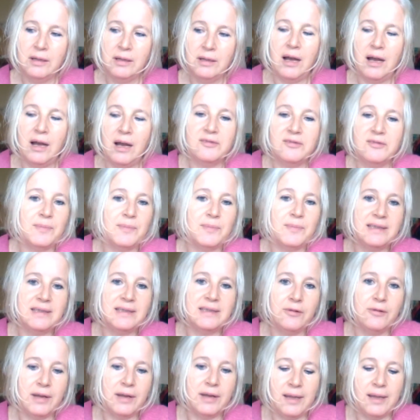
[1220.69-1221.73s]
I've just made some
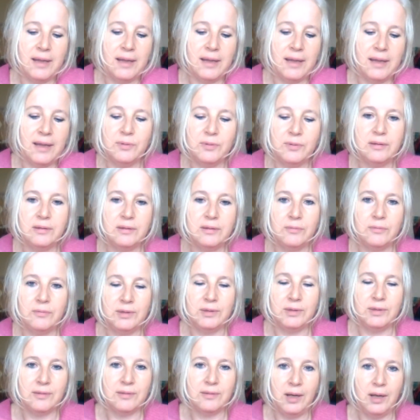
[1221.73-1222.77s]
creams with
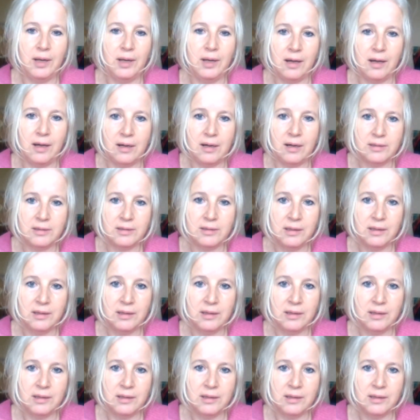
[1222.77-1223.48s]
some lard,